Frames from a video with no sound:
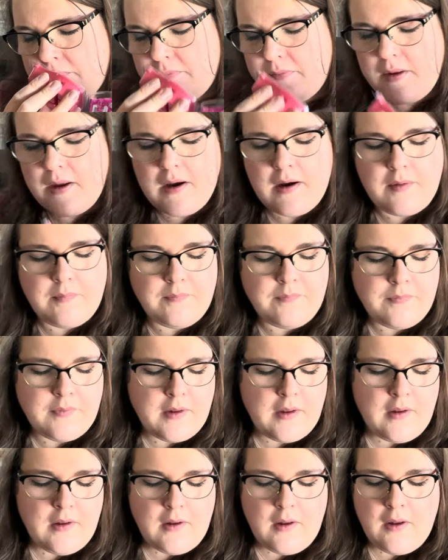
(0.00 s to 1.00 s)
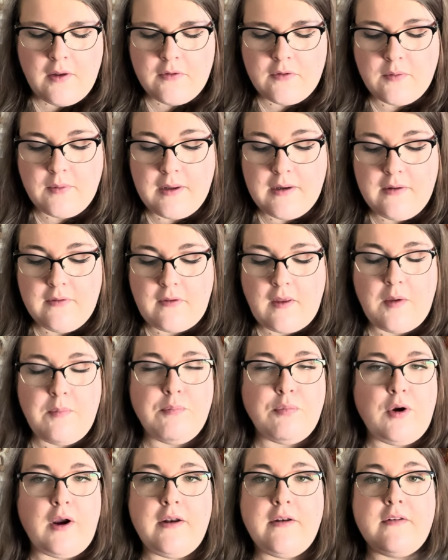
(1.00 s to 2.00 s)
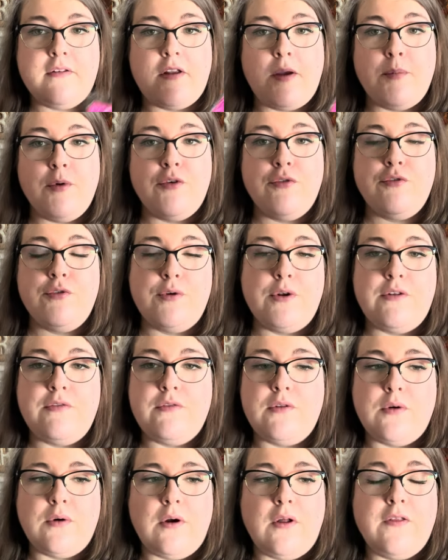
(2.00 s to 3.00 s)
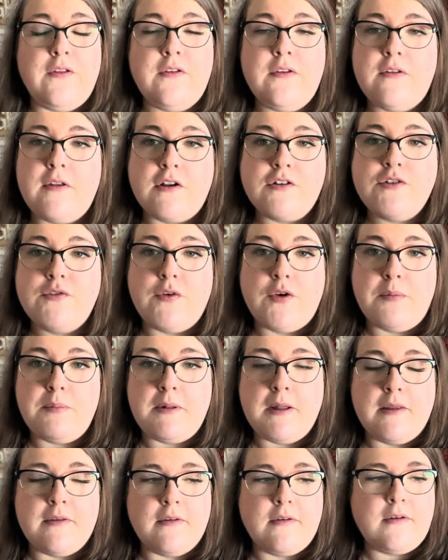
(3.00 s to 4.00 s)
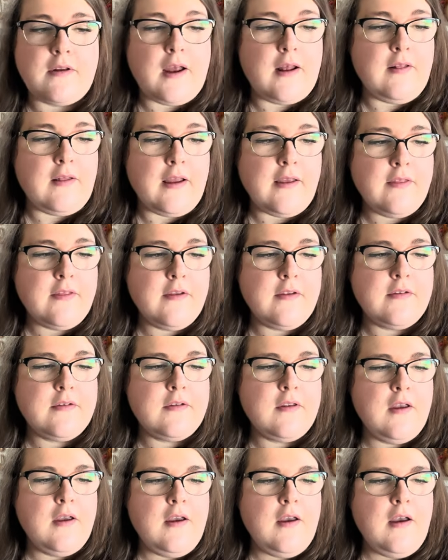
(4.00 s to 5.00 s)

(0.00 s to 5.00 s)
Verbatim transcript: Yeah, so it is a bright summer fruity floral. This is actually very pleasant. I like this.